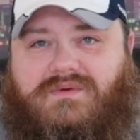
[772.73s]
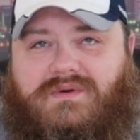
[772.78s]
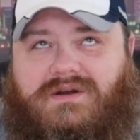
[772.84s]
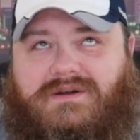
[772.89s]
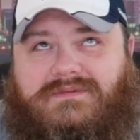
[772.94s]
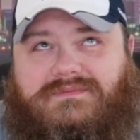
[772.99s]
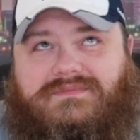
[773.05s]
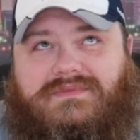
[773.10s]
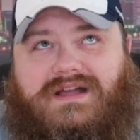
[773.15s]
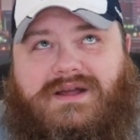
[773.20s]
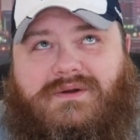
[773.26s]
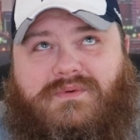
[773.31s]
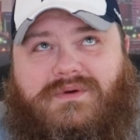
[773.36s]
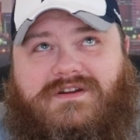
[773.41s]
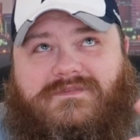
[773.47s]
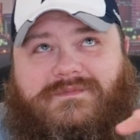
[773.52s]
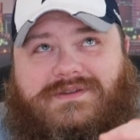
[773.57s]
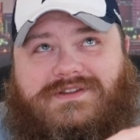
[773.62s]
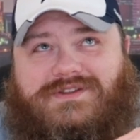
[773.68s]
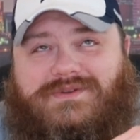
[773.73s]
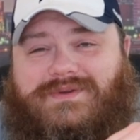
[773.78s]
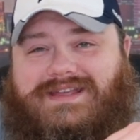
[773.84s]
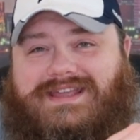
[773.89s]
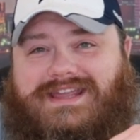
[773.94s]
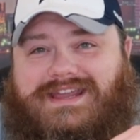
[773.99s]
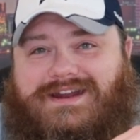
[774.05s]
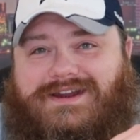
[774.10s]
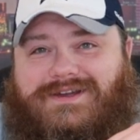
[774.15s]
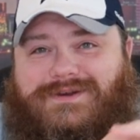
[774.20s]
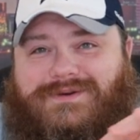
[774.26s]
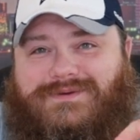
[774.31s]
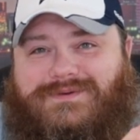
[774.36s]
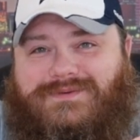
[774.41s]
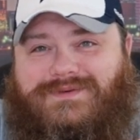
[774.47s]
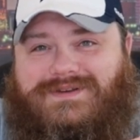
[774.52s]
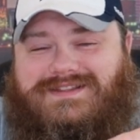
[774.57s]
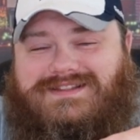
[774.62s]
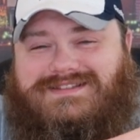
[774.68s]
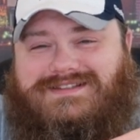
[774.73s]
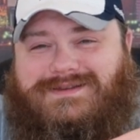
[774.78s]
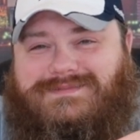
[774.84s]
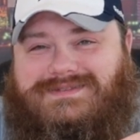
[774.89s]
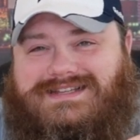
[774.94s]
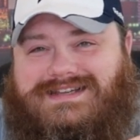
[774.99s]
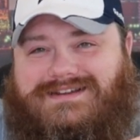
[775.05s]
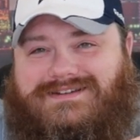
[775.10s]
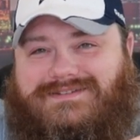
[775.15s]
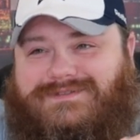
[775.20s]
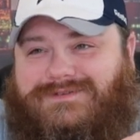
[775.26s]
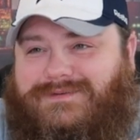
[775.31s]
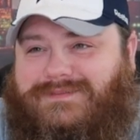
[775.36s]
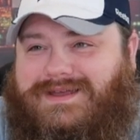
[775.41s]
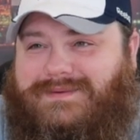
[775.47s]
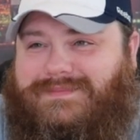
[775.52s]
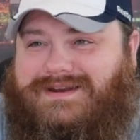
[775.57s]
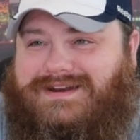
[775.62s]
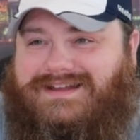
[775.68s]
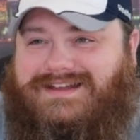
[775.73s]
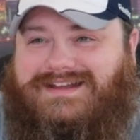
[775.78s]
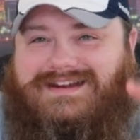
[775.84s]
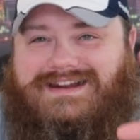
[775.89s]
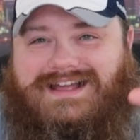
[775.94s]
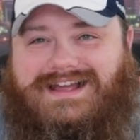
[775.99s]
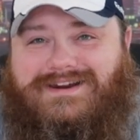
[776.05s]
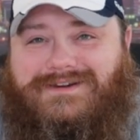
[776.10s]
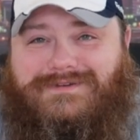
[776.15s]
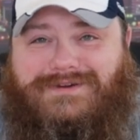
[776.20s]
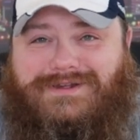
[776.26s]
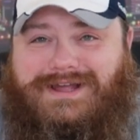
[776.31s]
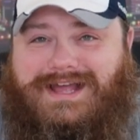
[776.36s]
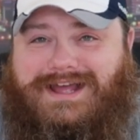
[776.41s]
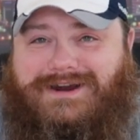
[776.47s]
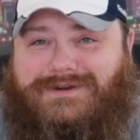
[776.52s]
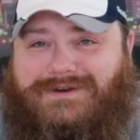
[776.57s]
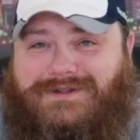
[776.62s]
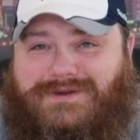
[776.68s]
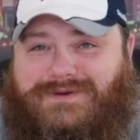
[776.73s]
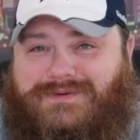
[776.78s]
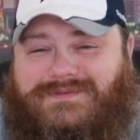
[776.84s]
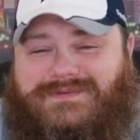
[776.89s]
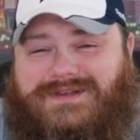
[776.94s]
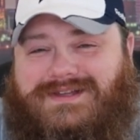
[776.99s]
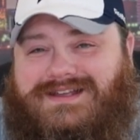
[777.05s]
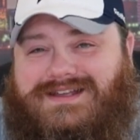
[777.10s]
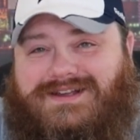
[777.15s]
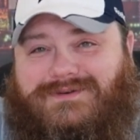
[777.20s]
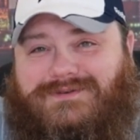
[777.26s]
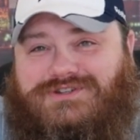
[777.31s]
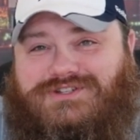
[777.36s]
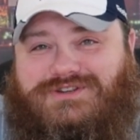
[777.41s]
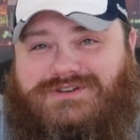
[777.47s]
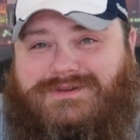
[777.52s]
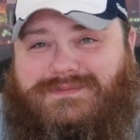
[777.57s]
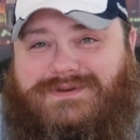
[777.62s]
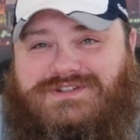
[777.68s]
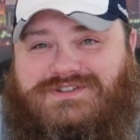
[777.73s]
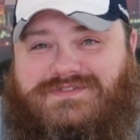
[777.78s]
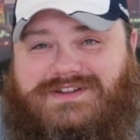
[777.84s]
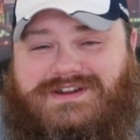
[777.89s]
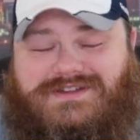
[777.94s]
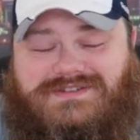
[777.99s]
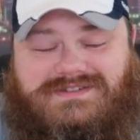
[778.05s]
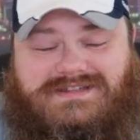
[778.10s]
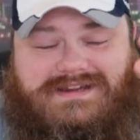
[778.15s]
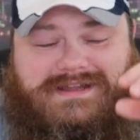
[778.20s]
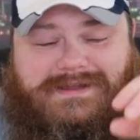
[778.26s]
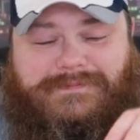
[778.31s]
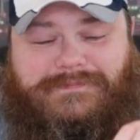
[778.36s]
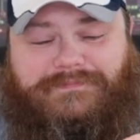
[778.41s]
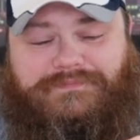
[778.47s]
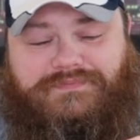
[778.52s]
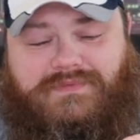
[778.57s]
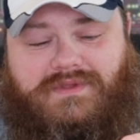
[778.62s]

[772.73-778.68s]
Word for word: Well, I would have been doing keto when this comes out, or yes. Maybe not. I don't know. We're shooting a bunch of videos today.